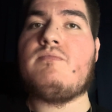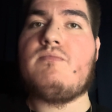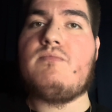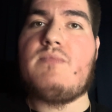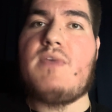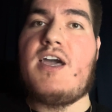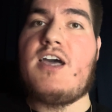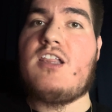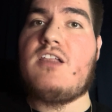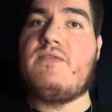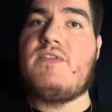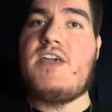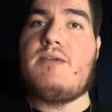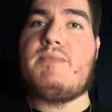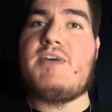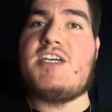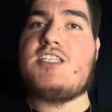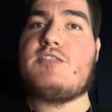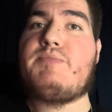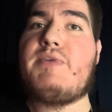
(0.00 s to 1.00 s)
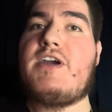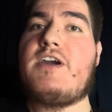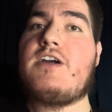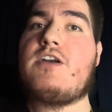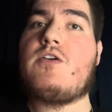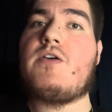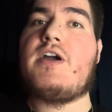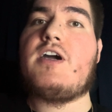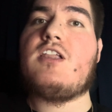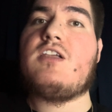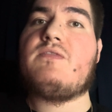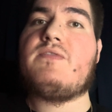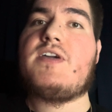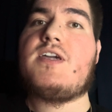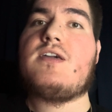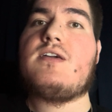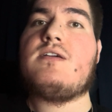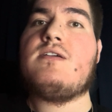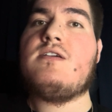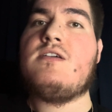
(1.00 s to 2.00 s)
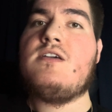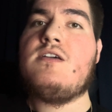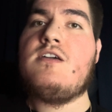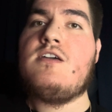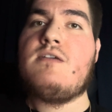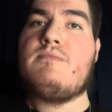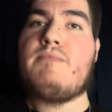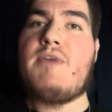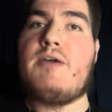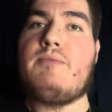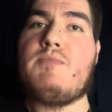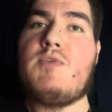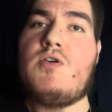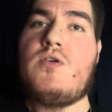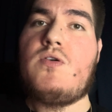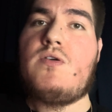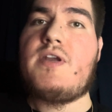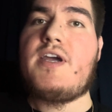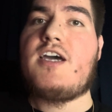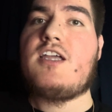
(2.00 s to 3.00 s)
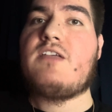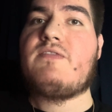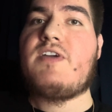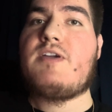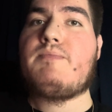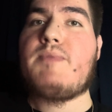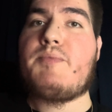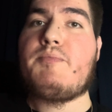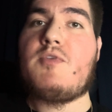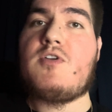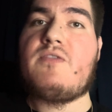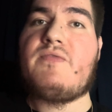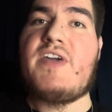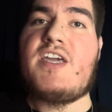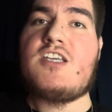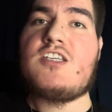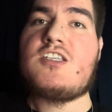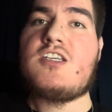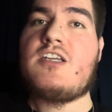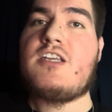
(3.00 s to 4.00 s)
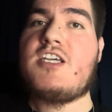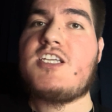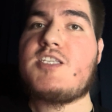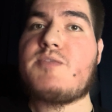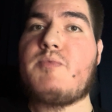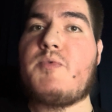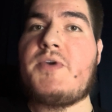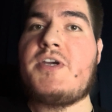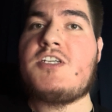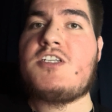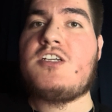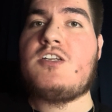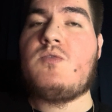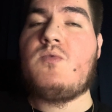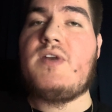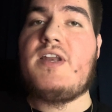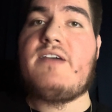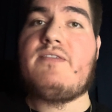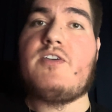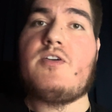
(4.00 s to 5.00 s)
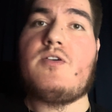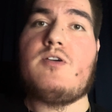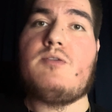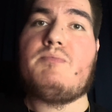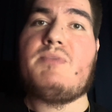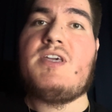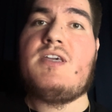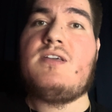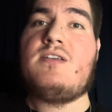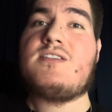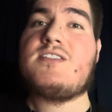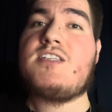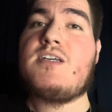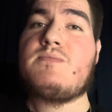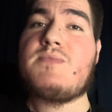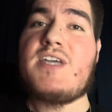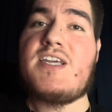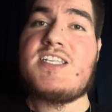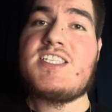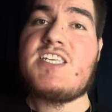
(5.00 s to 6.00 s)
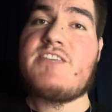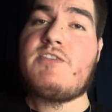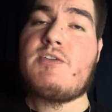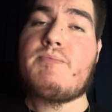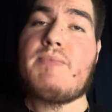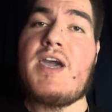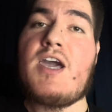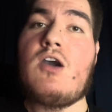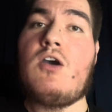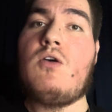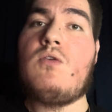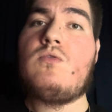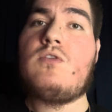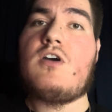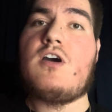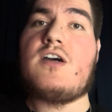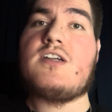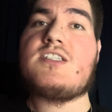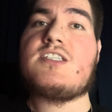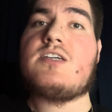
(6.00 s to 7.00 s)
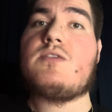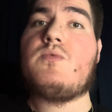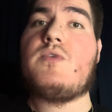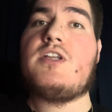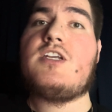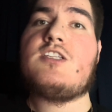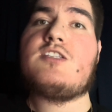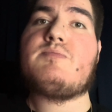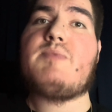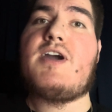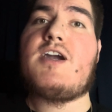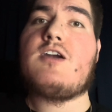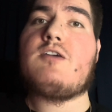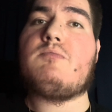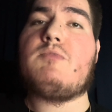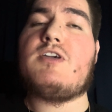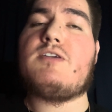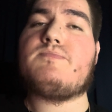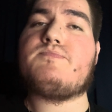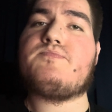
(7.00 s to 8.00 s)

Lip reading: elevate my spirit or elevate my mood, elevate my motivation, inspiration, whatever it would be. Sometimes even my own content would inspire me.